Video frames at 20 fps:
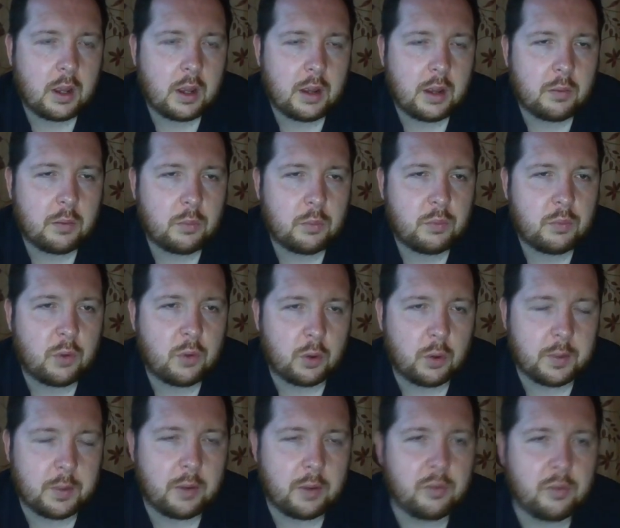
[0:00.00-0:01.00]

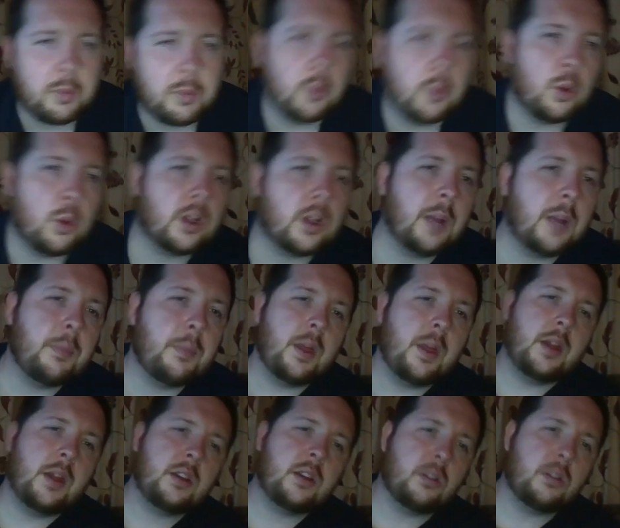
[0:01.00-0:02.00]
following on from the World Cup
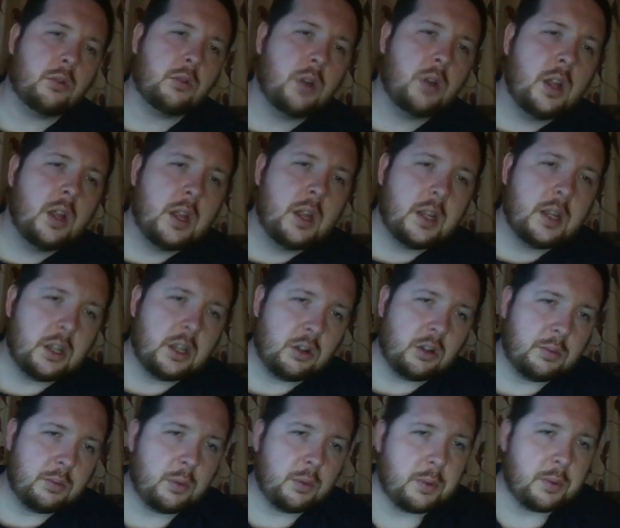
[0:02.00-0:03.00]
there. So you're
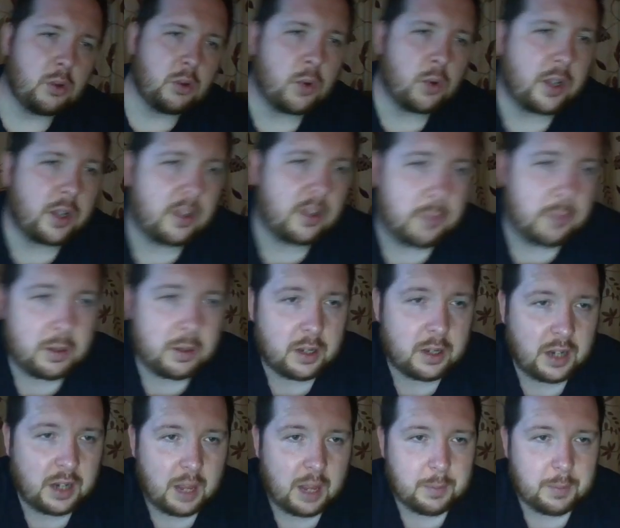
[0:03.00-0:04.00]
probably talking somebody
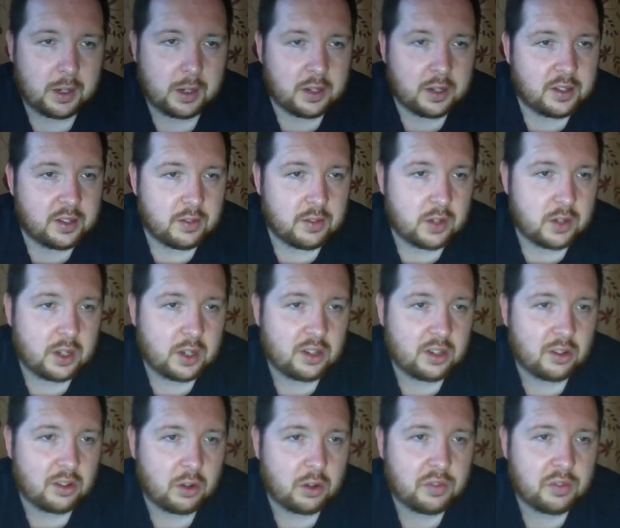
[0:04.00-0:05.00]
dynamic like Stephen
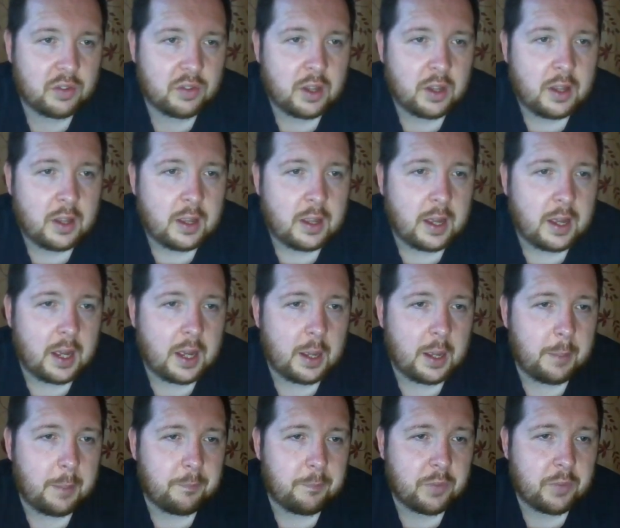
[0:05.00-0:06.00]
Kitsoff.
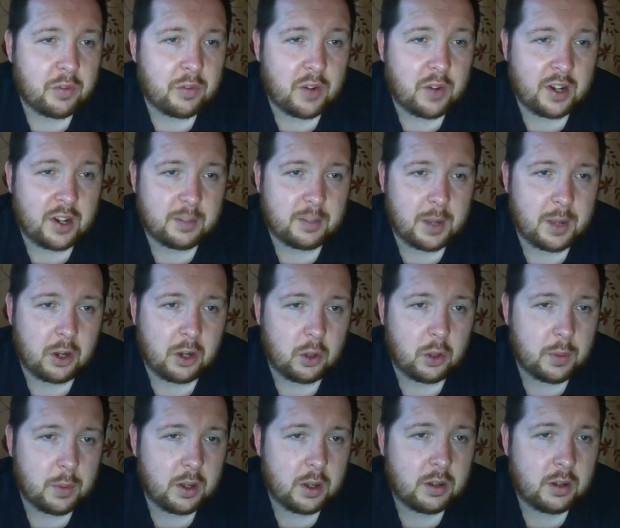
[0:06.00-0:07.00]
Frans
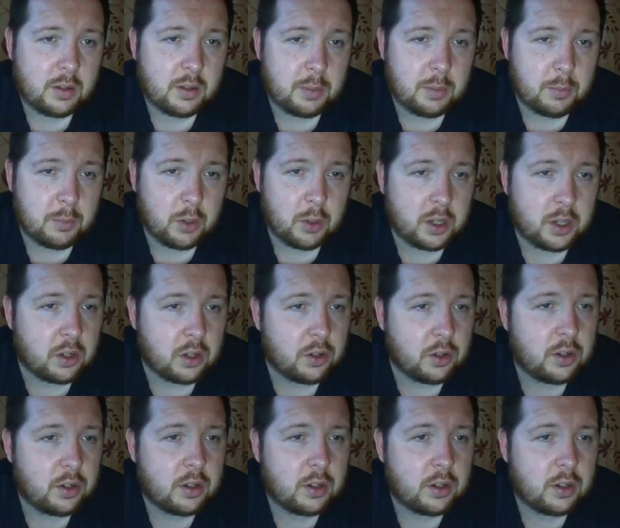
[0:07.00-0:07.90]
Malherbe has been pretty good as